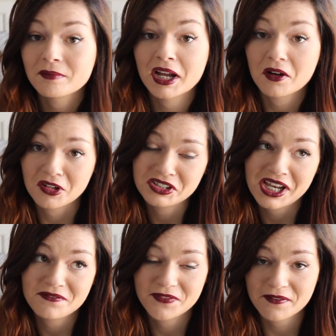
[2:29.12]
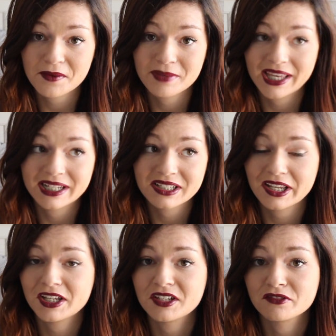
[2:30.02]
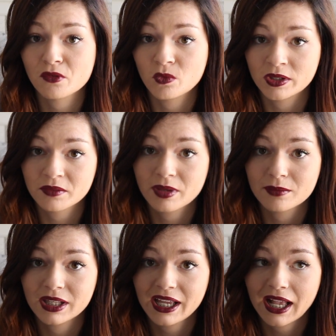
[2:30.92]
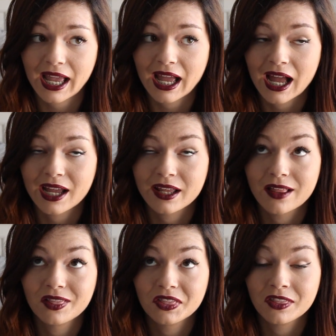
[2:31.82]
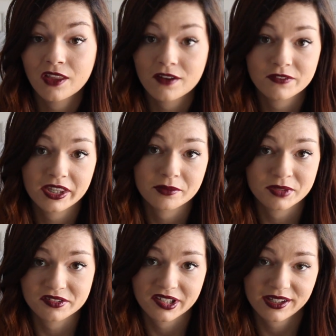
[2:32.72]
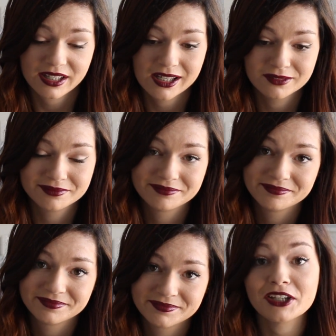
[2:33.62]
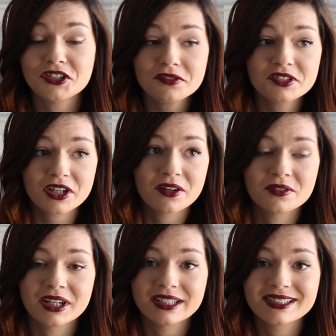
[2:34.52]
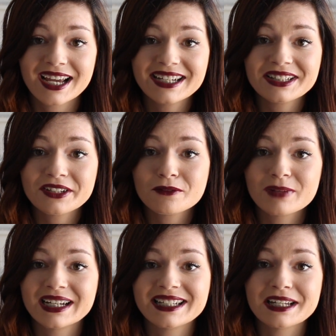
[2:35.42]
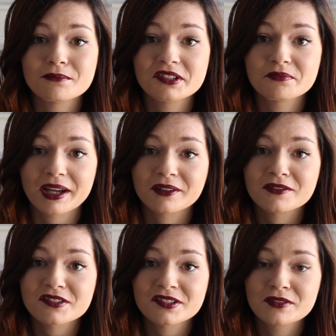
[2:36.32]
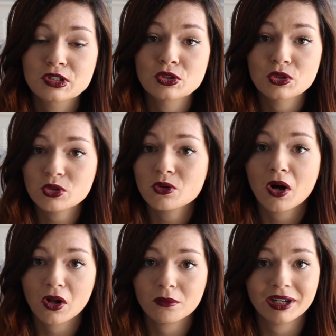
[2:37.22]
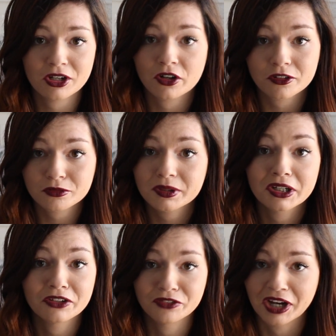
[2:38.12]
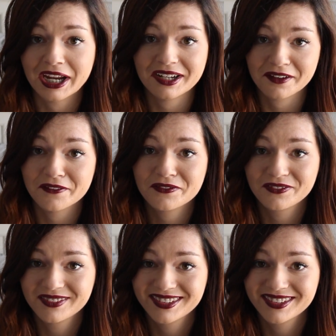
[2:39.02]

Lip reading: My all-time favorite band is One Republic. I love their music. I used to own a tiny little bunny named Speckles, who all my dogs were afraid of.